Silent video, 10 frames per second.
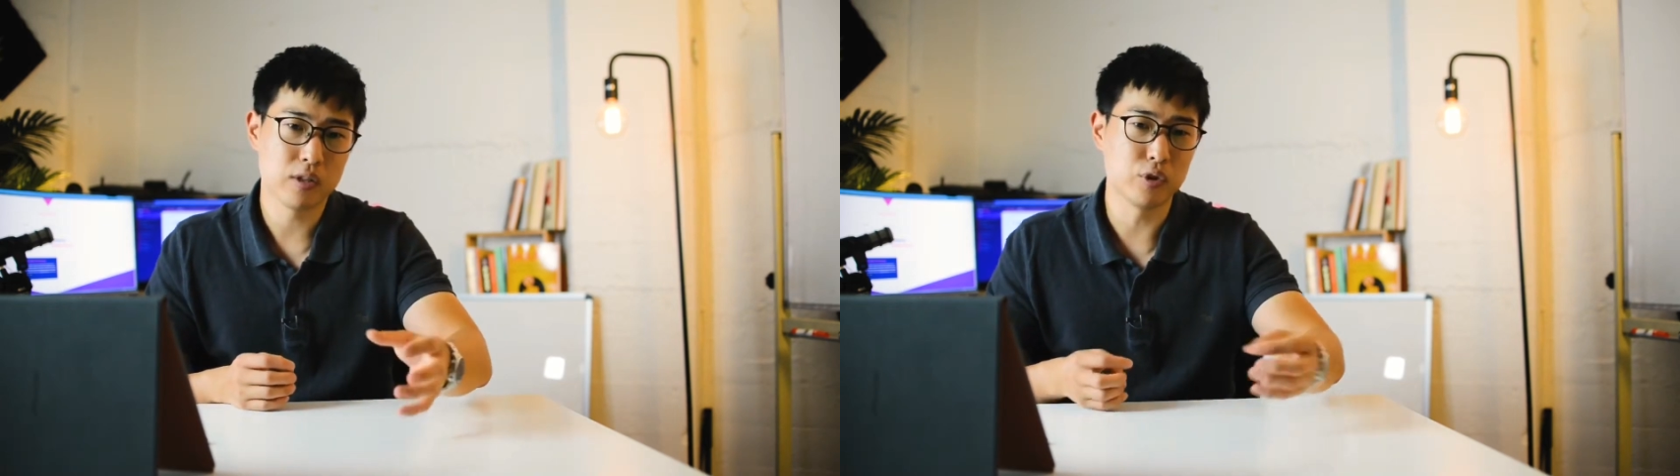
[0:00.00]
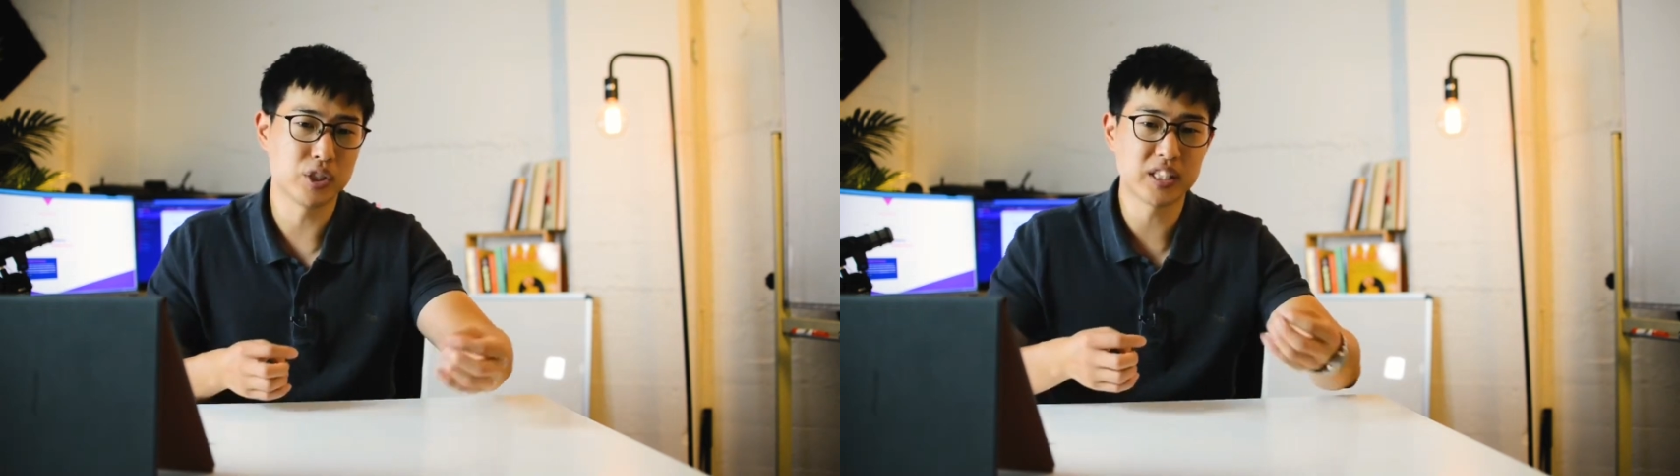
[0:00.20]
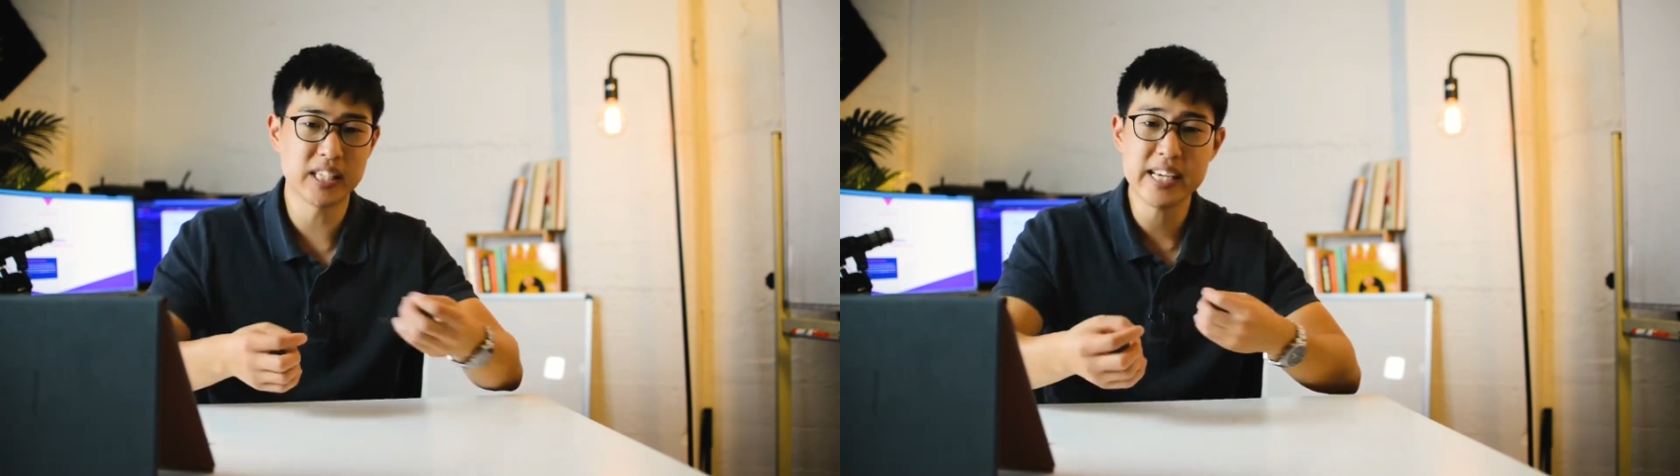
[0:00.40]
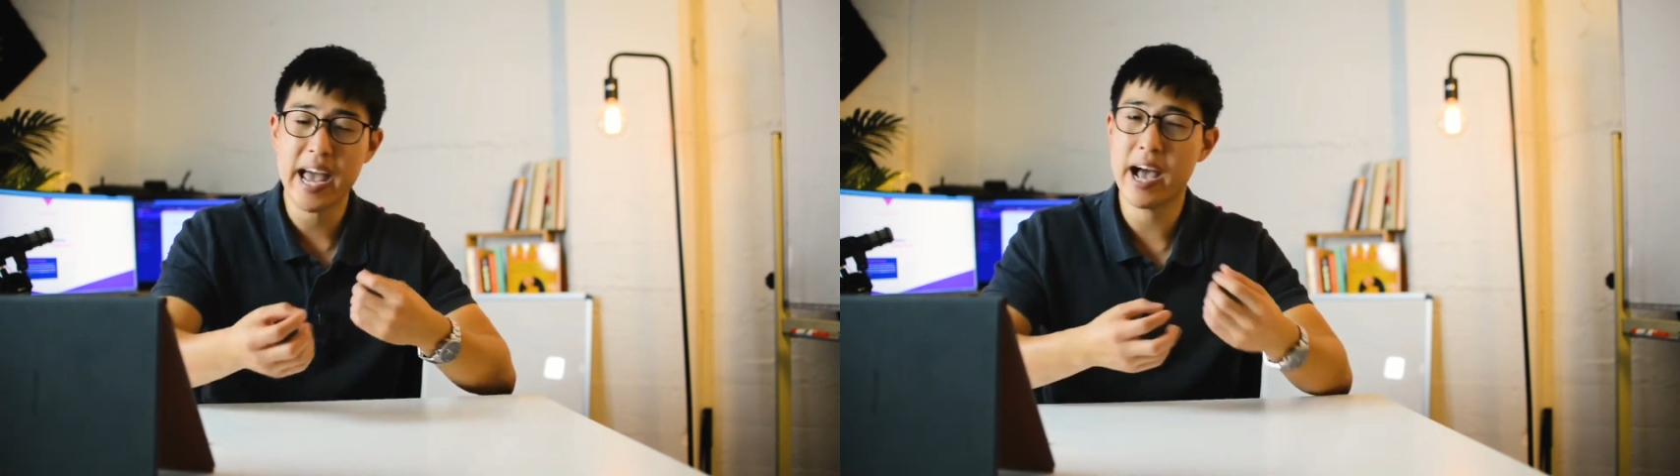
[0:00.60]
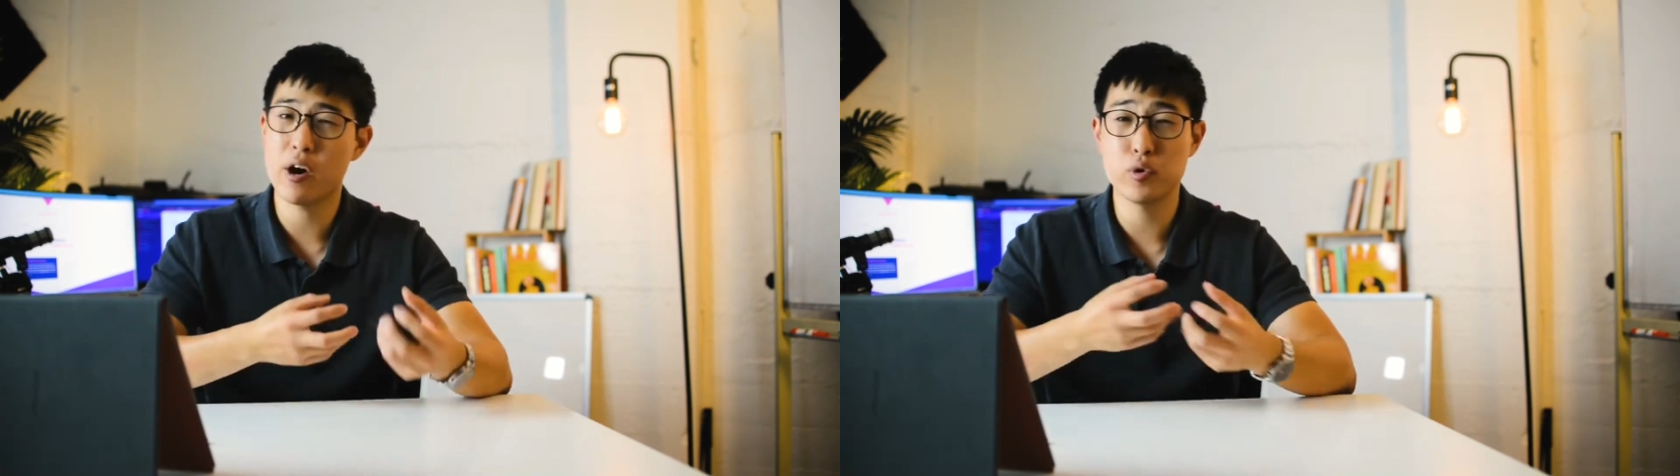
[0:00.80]
you see
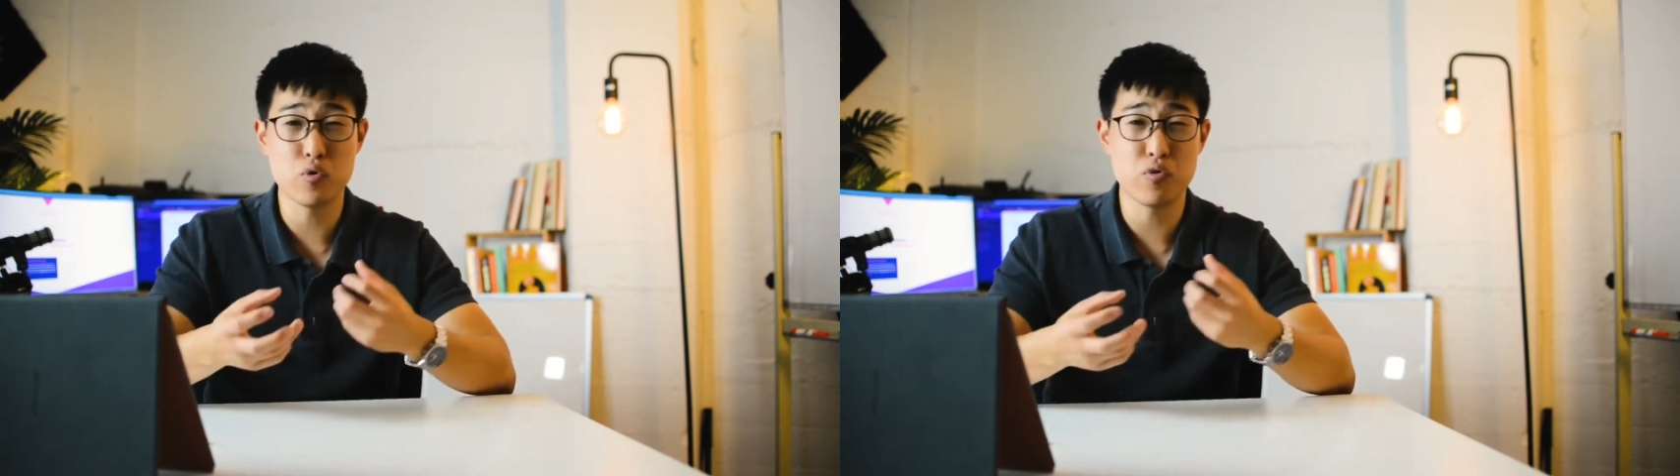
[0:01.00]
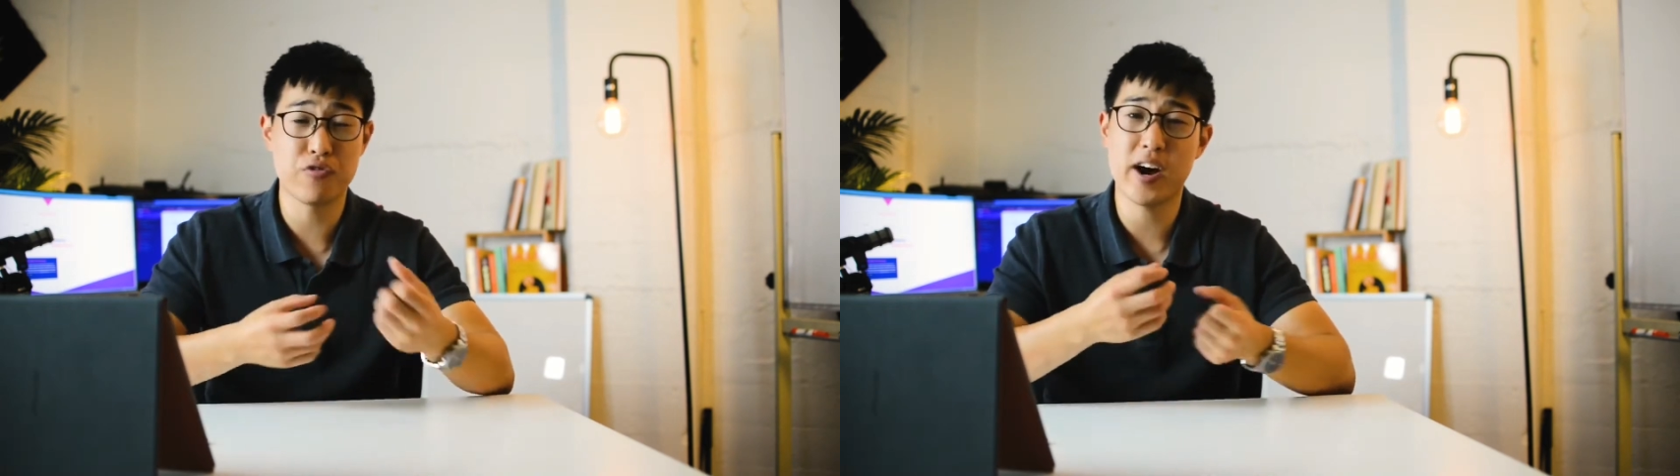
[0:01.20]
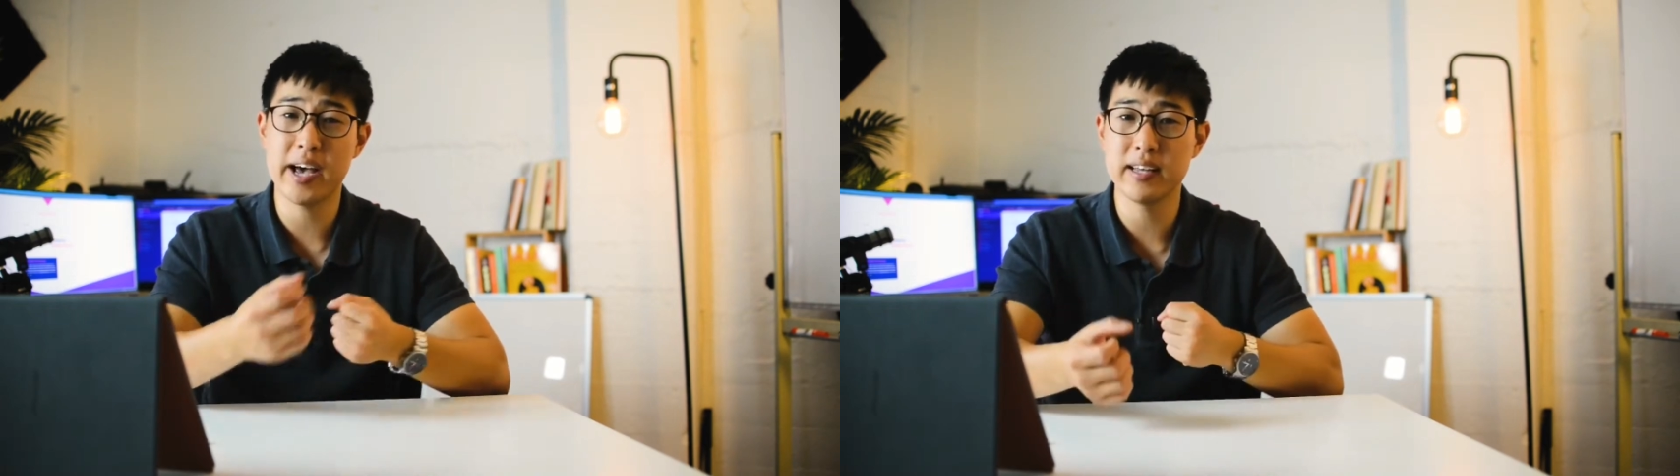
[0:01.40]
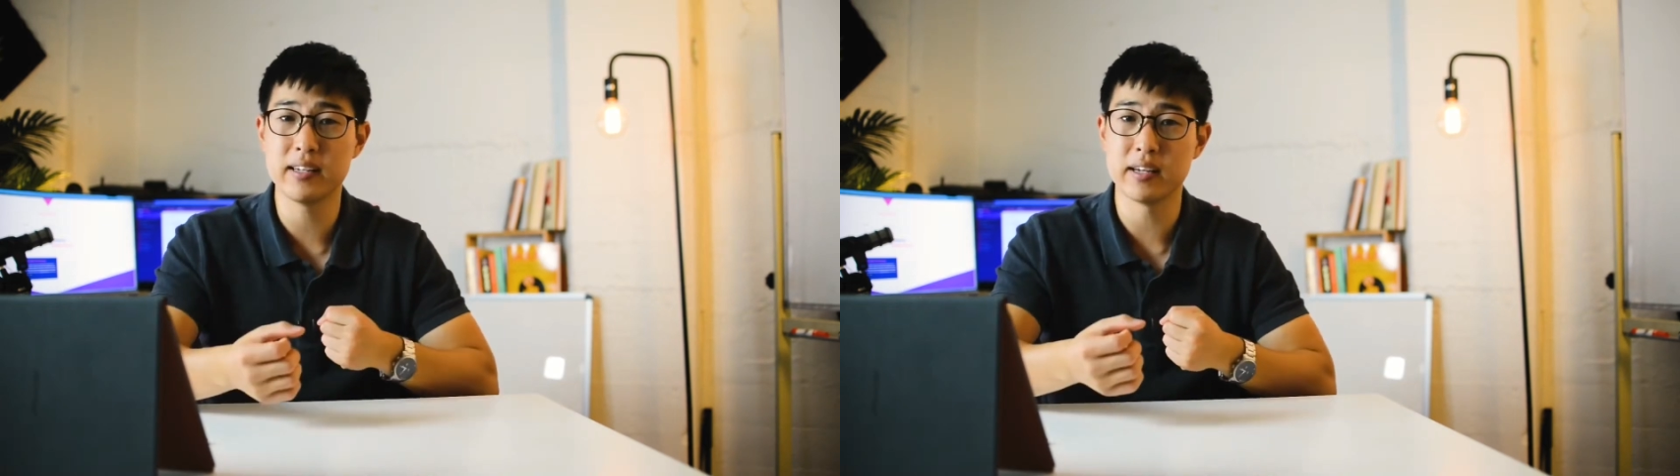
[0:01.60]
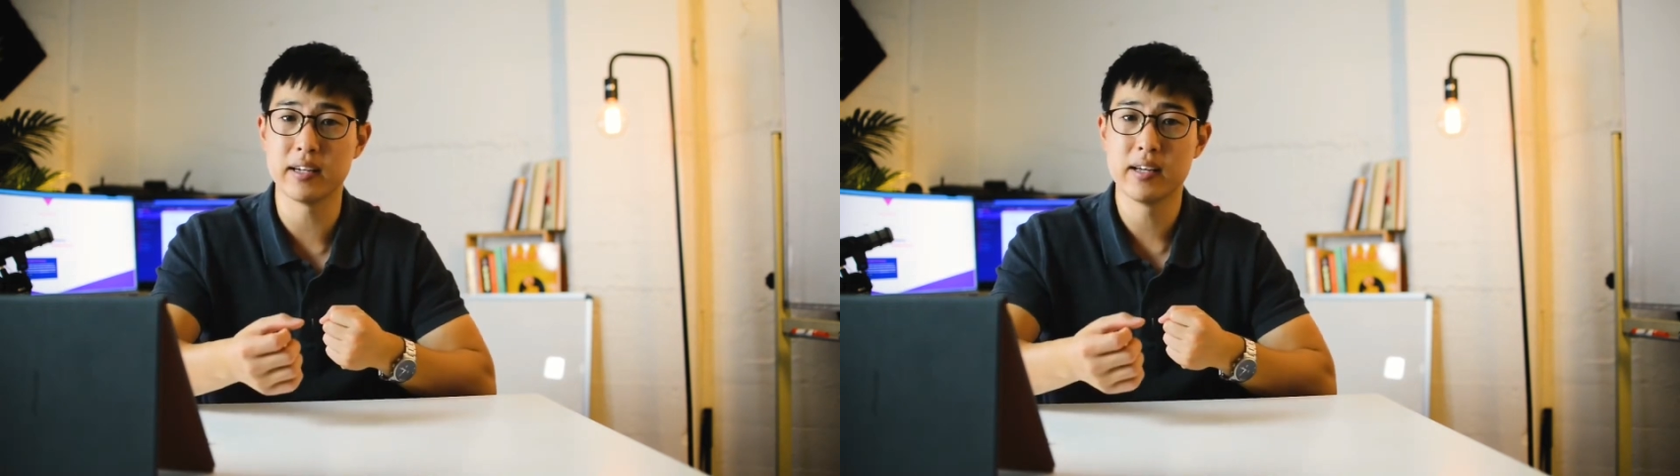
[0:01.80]
how you find
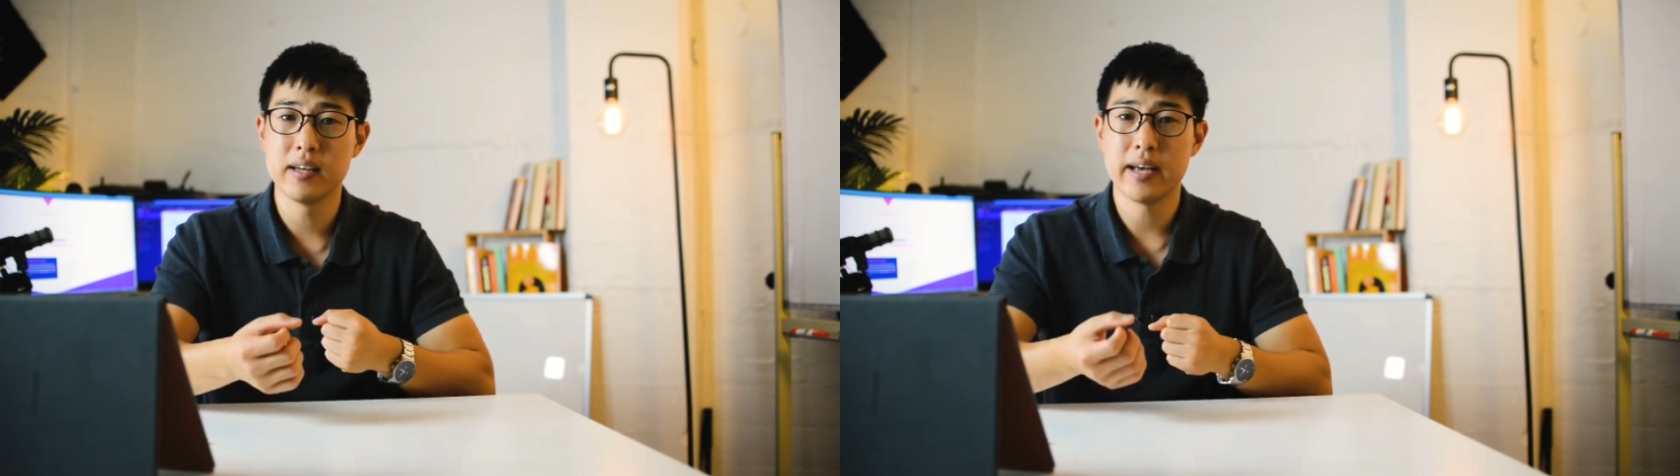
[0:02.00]
it,